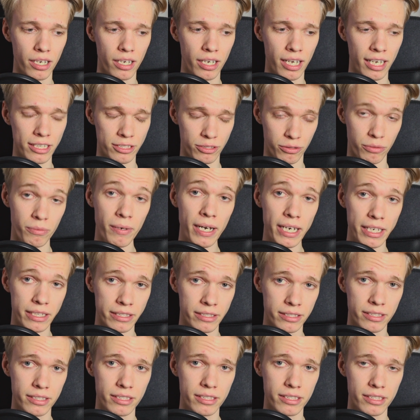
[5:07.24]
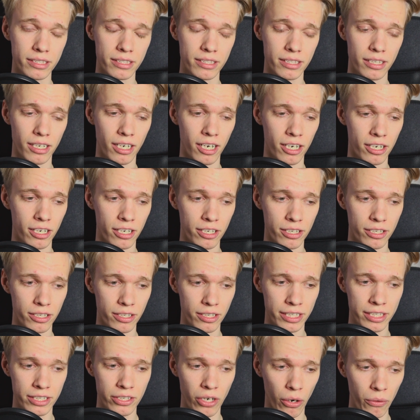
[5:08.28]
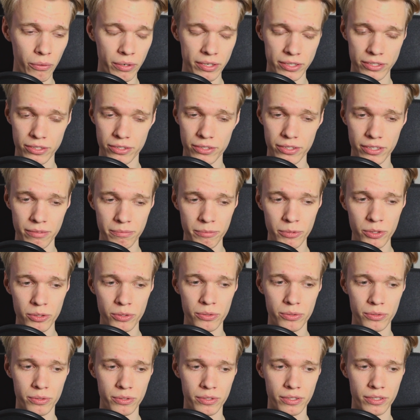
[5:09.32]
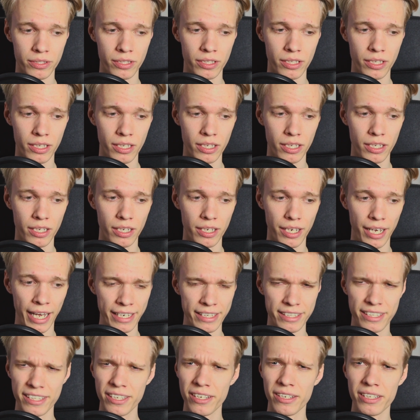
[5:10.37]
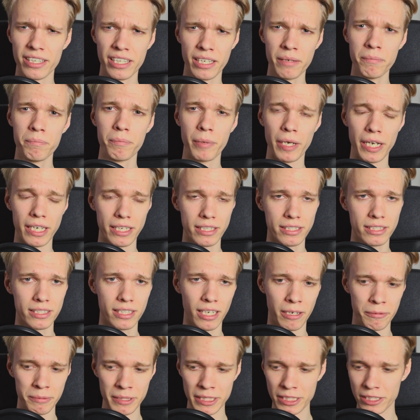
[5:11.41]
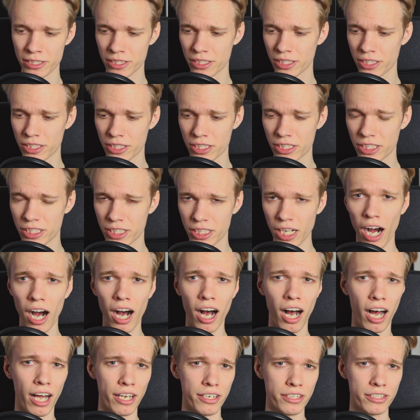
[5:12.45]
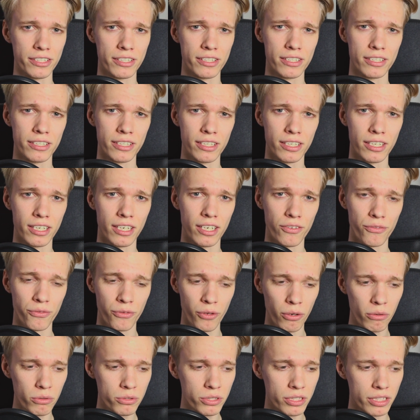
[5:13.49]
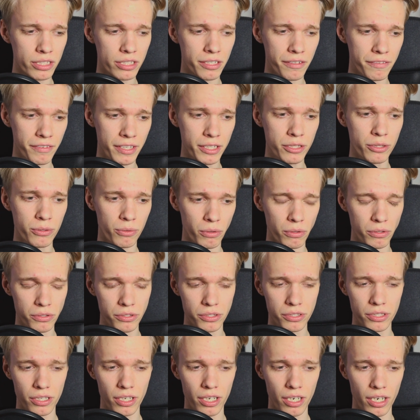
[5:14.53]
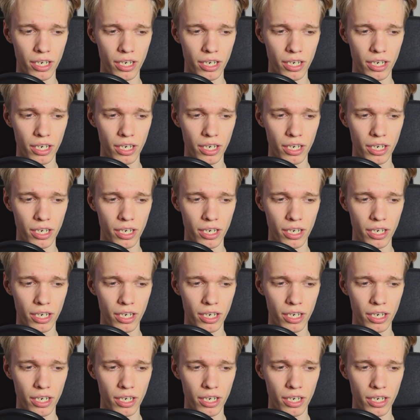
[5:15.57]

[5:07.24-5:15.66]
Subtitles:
as a race are going to the moon and the Olympics. I mean, God, those individuals